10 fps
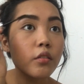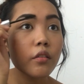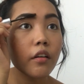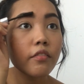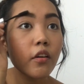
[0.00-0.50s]

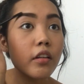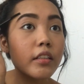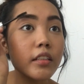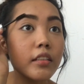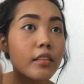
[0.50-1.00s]
to afford
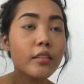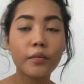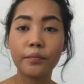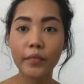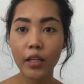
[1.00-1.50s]
this
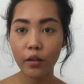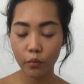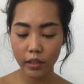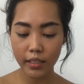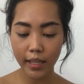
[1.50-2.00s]

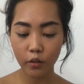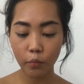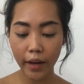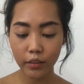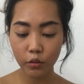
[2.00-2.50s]
once I go
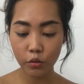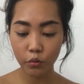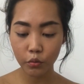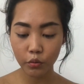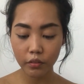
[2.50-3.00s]
back to
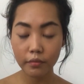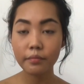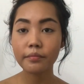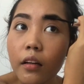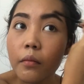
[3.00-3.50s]
school.
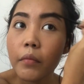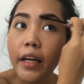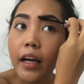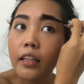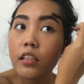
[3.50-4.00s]

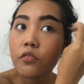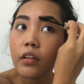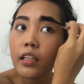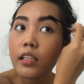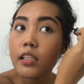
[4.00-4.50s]
But yeah, this
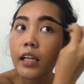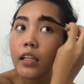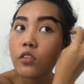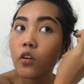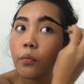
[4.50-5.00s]
really
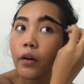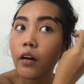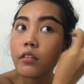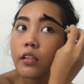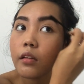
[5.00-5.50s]
sets your
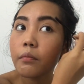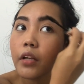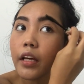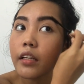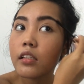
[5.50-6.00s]
brows in
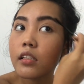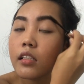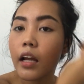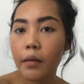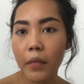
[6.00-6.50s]

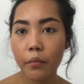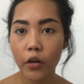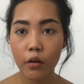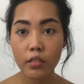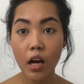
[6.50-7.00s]
place. Like my
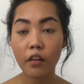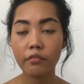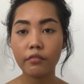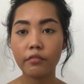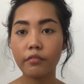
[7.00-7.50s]
brows are
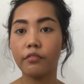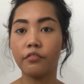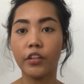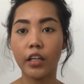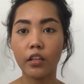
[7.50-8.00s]

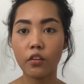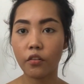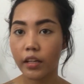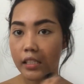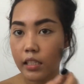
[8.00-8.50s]
freaking
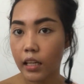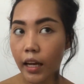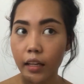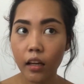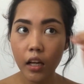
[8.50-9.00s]
crazy,
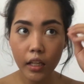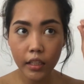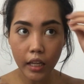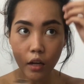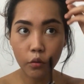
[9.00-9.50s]
like
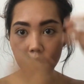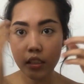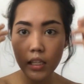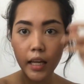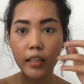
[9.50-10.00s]
they are
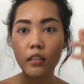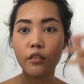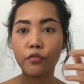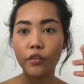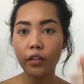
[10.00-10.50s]
always like
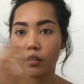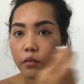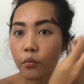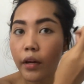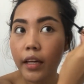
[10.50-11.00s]
in
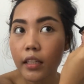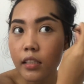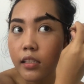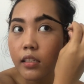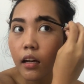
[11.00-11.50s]
different
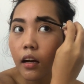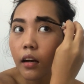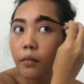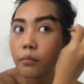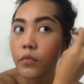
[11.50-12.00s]
ways,
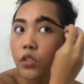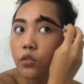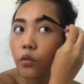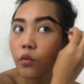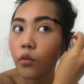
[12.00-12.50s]

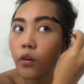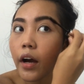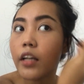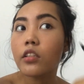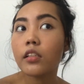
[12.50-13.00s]
so
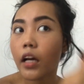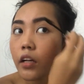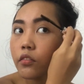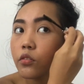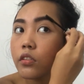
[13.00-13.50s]
I just
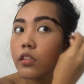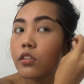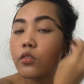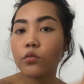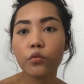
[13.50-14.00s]
kind of use
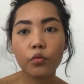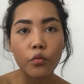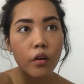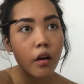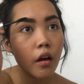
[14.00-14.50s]
this
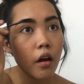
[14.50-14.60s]
to